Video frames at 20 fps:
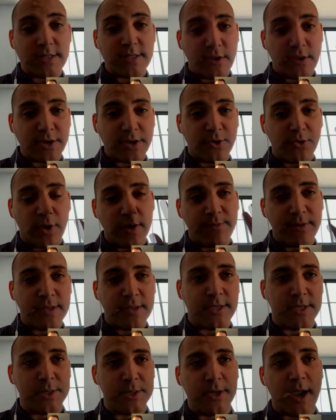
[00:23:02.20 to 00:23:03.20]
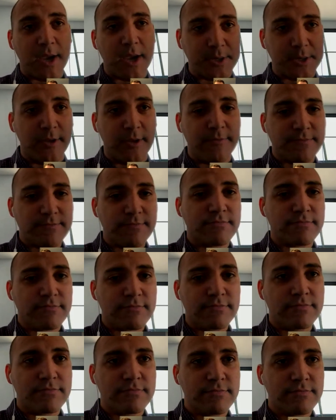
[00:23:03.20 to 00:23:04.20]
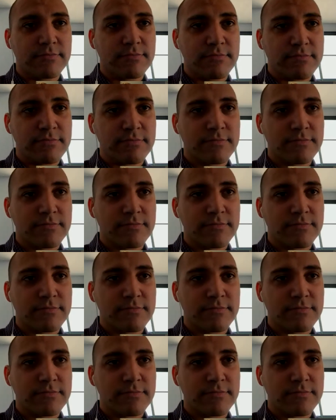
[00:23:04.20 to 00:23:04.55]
do quite a bit of teaching, actually. Okay,